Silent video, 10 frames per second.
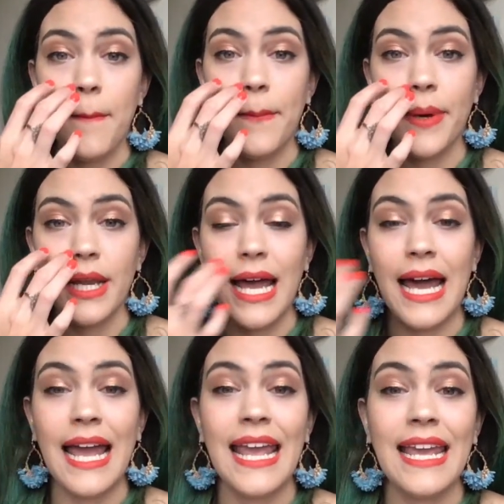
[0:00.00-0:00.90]
but
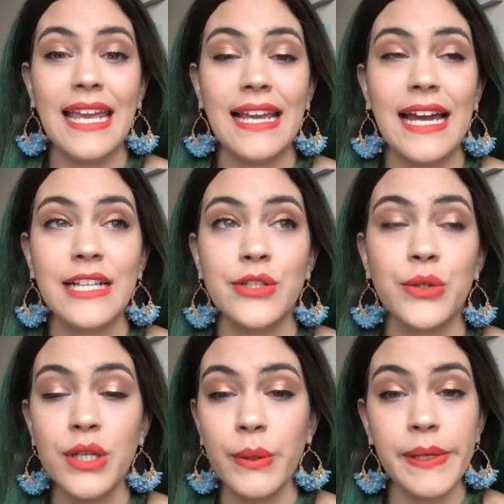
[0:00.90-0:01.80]
I
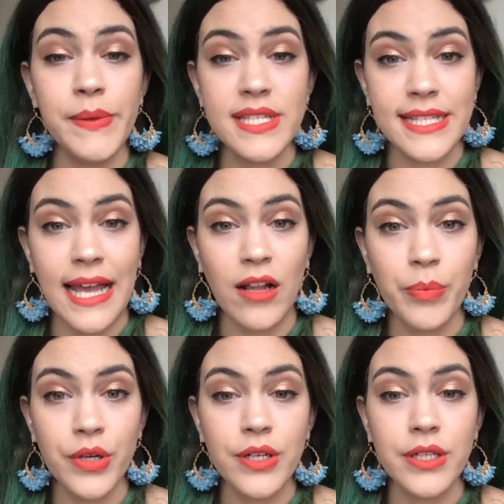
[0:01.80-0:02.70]
don't agree with
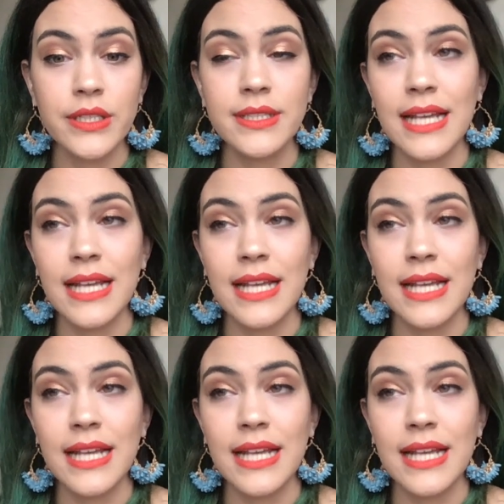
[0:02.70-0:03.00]
scalpers.